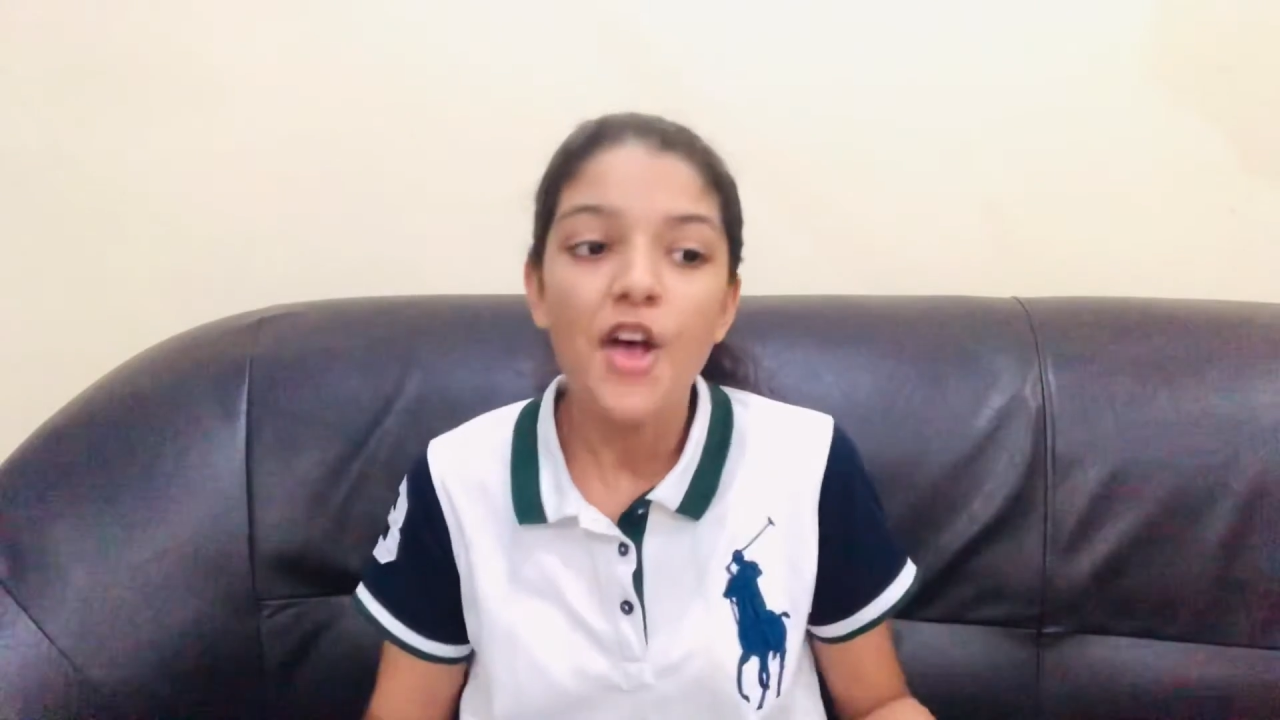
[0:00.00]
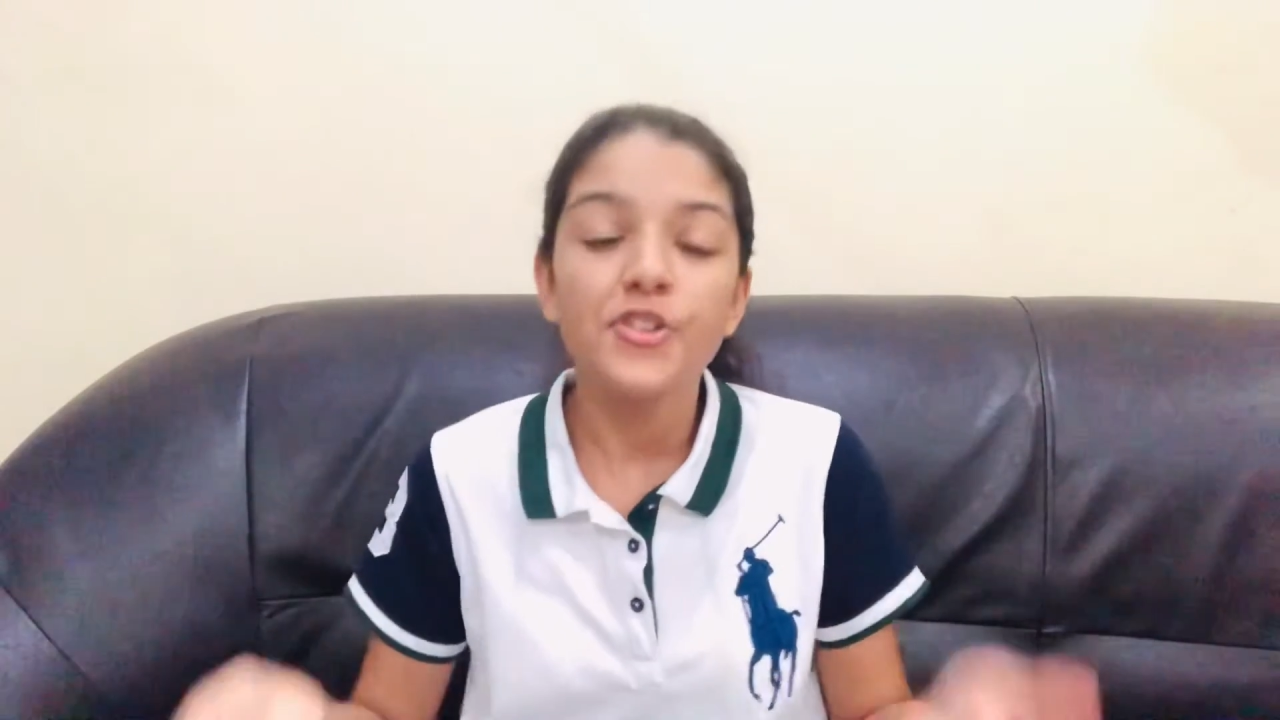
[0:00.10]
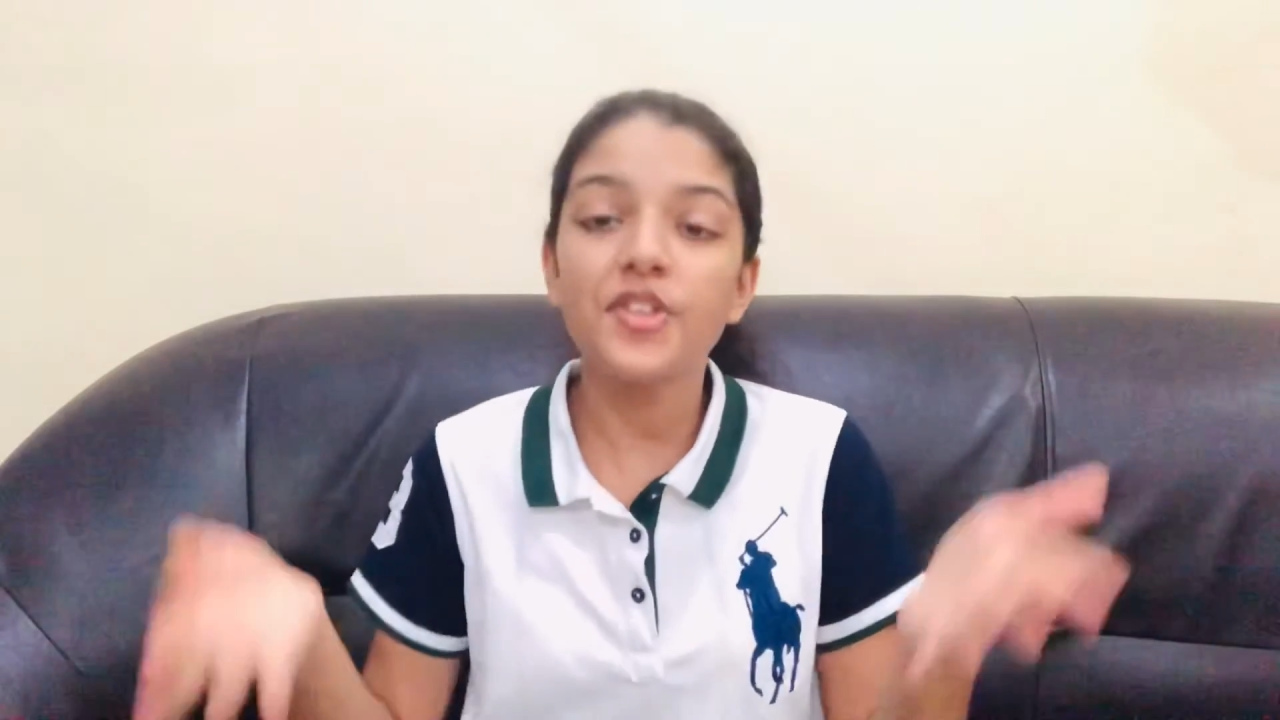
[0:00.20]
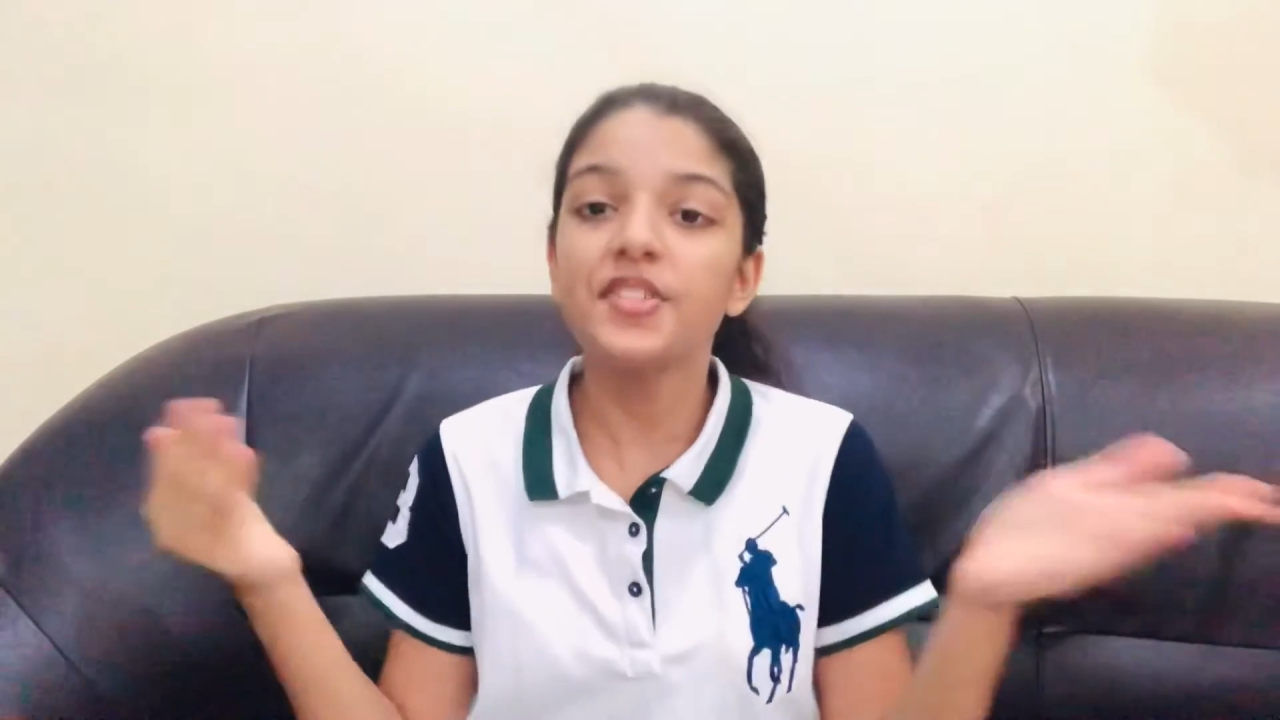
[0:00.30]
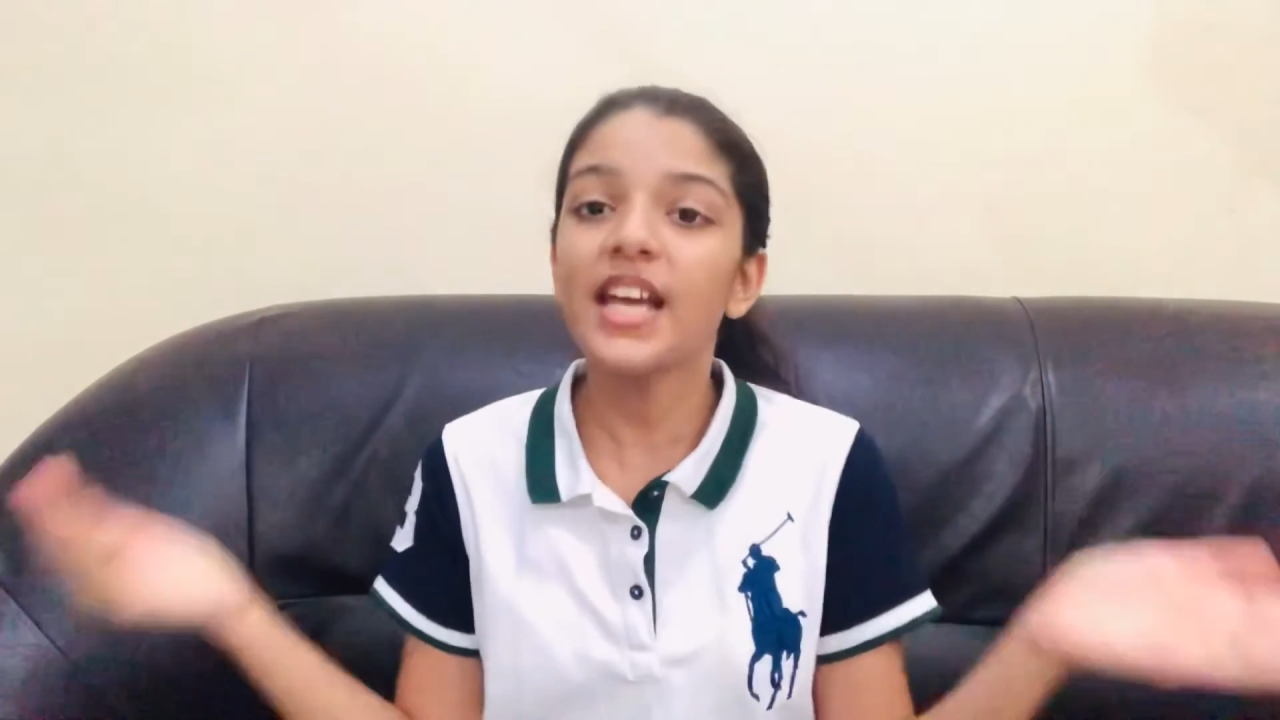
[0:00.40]

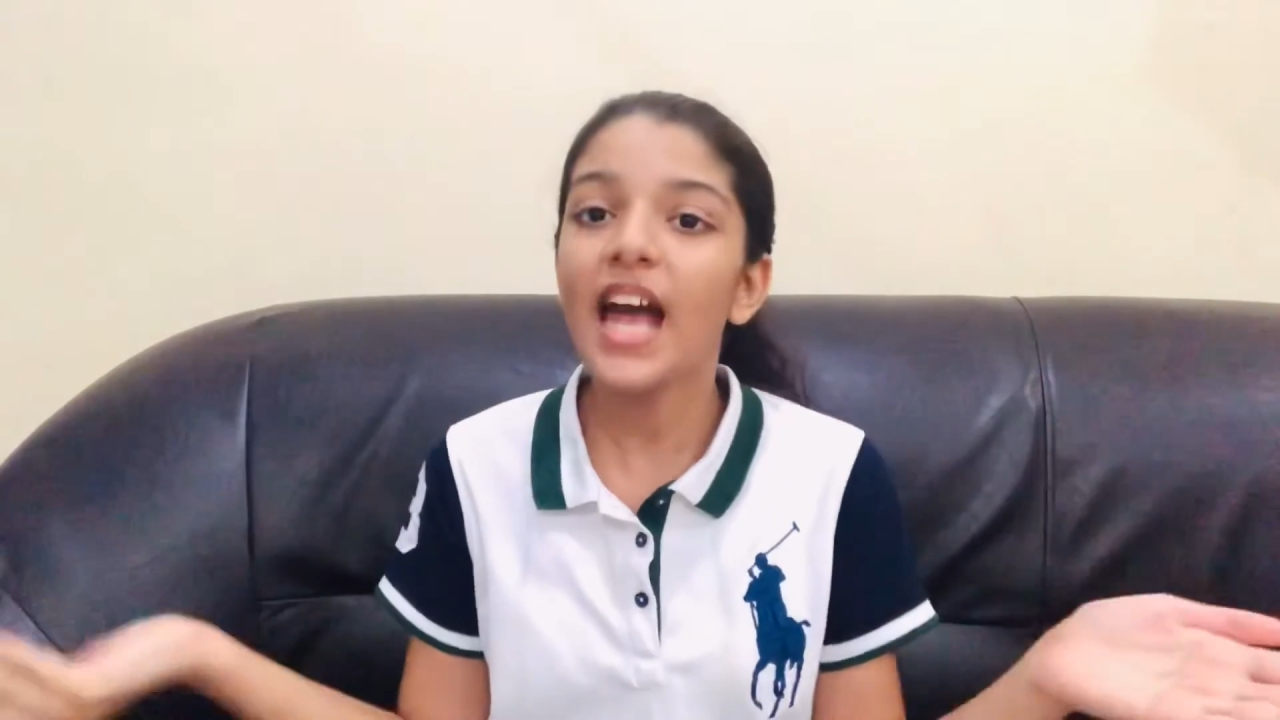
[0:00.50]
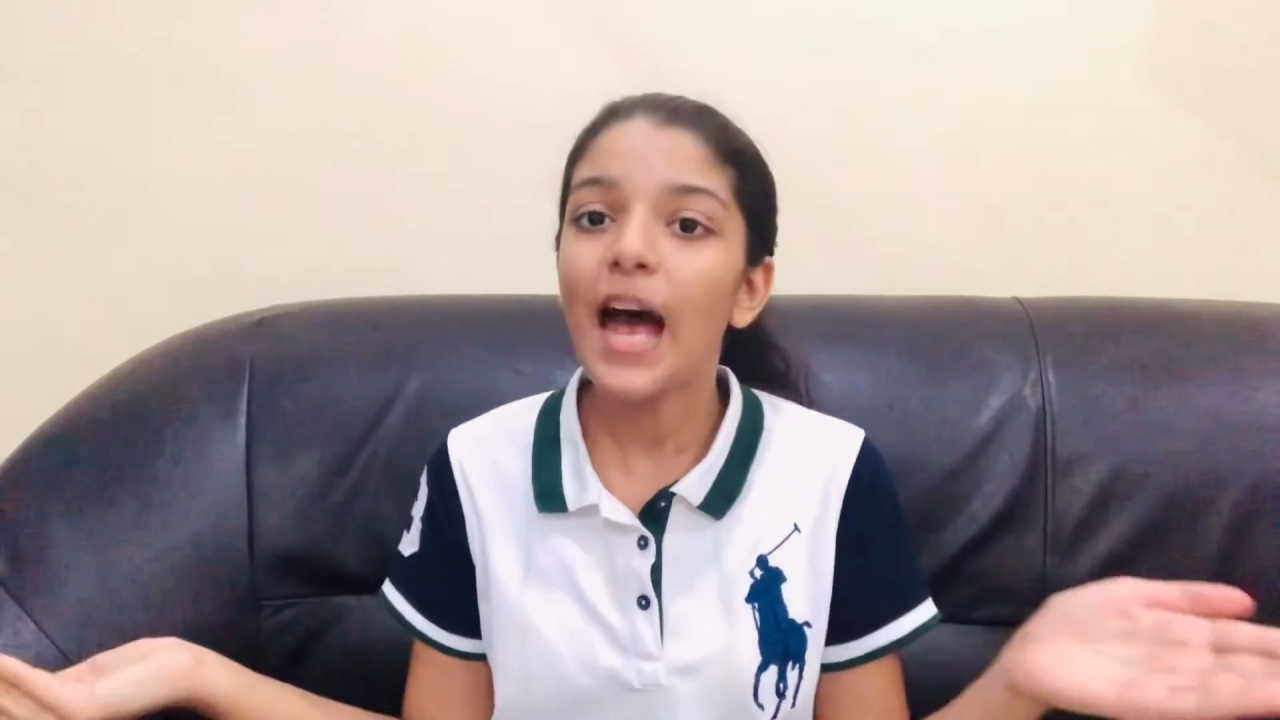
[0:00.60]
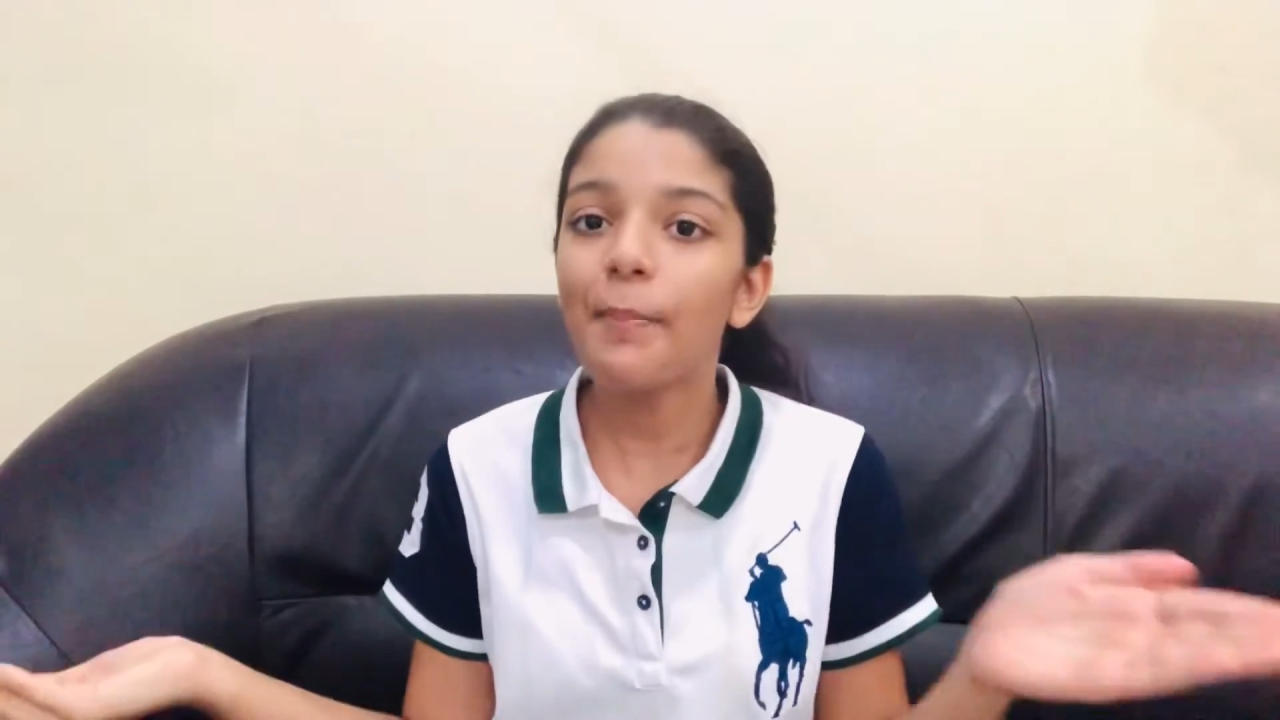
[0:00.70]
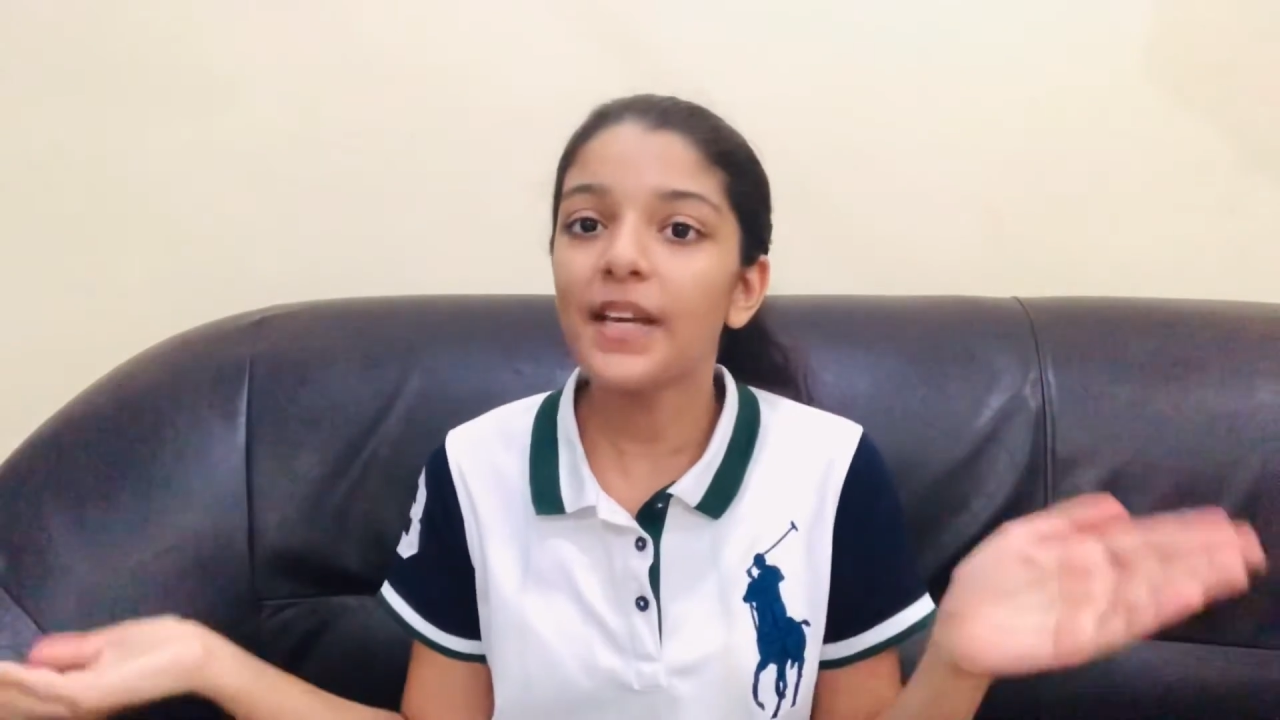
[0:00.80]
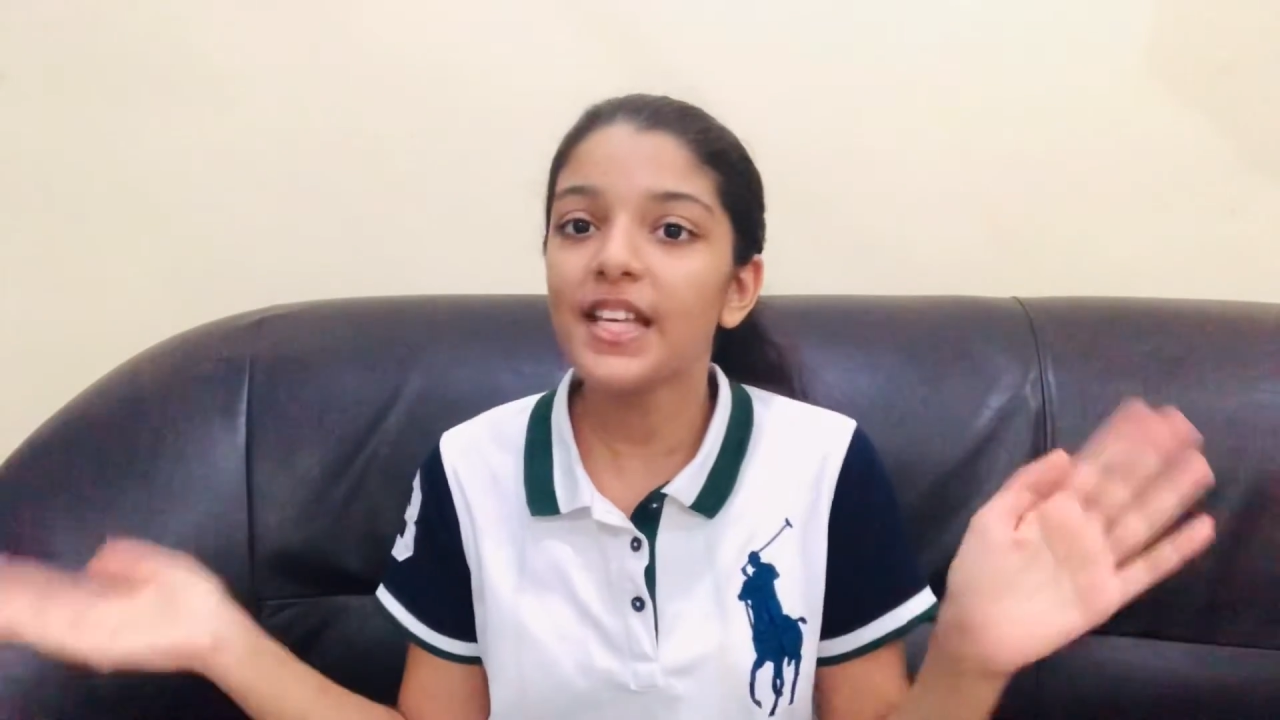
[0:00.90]
So stay
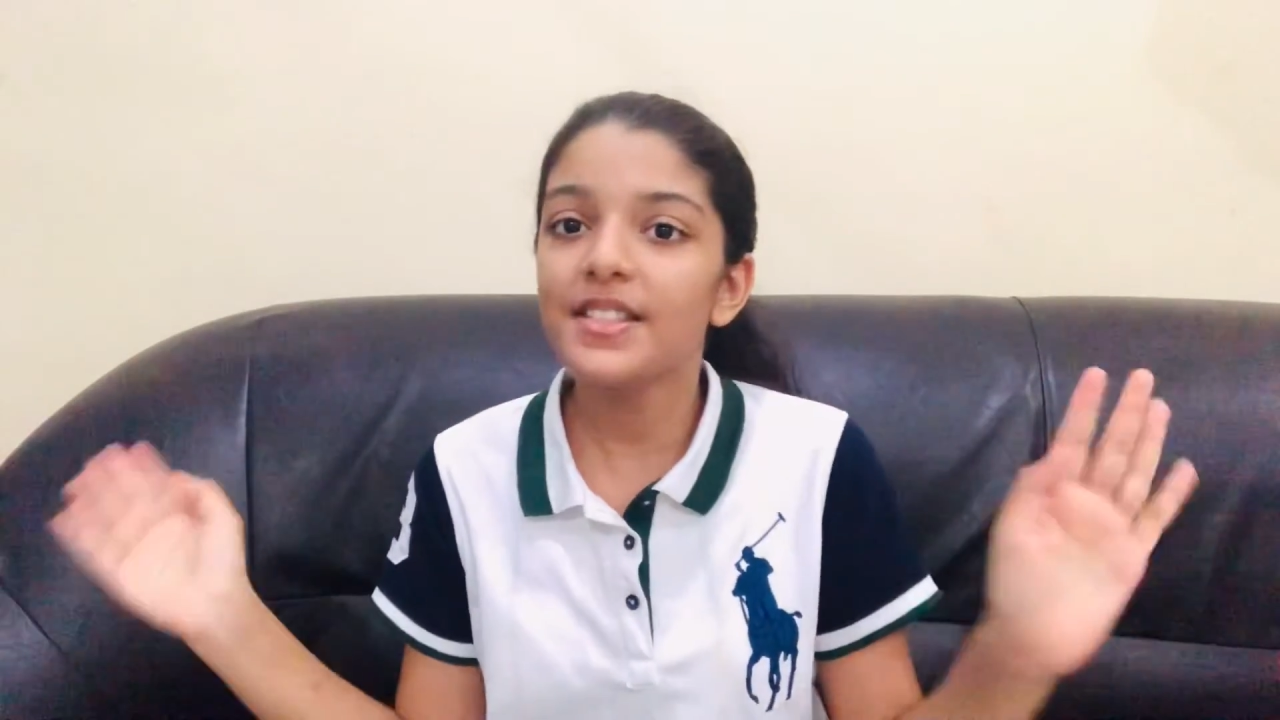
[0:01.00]
happy,